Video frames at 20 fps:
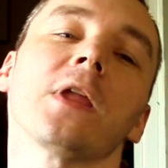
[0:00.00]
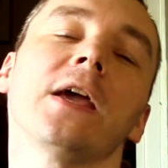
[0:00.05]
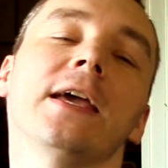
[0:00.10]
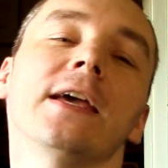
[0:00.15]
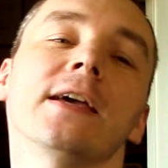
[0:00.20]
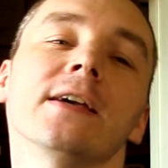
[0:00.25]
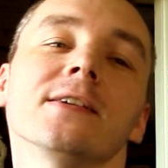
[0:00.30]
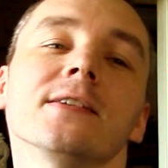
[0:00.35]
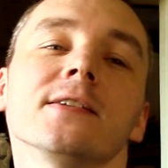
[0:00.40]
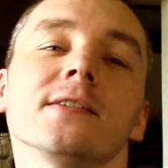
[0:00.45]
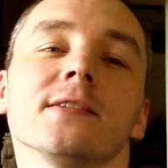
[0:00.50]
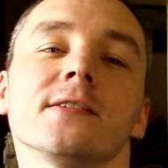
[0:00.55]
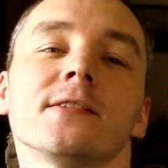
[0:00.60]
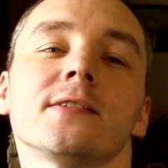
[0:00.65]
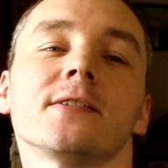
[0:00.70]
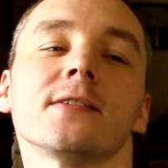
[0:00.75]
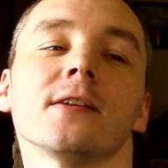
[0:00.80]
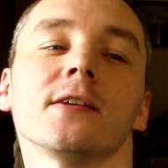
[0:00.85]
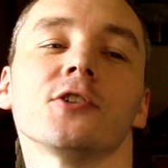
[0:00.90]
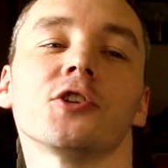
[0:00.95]

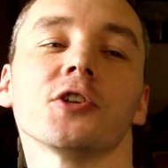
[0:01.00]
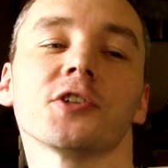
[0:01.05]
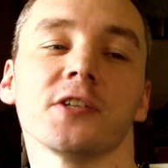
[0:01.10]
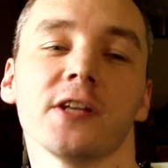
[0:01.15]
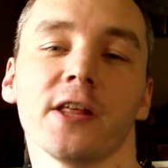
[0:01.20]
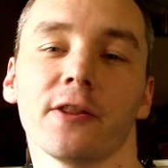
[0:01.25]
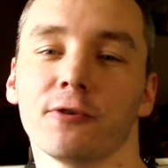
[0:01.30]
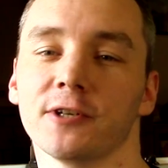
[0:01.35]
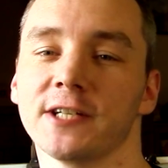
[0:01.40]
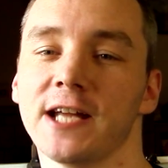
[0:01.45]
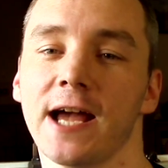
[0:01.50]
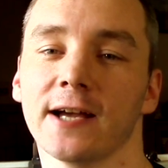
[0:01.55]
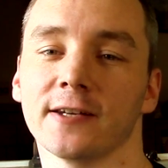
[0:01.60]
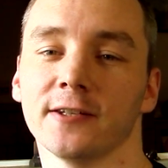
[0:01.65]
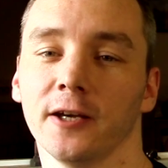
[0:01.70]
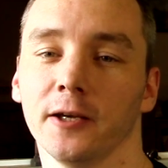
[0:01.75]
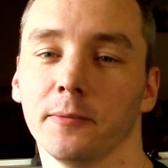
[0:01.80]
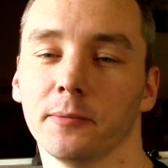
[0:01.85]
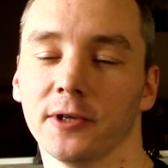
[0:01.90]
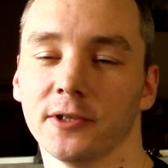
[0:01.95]
Is just another attack
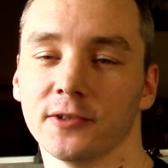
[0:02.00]
type.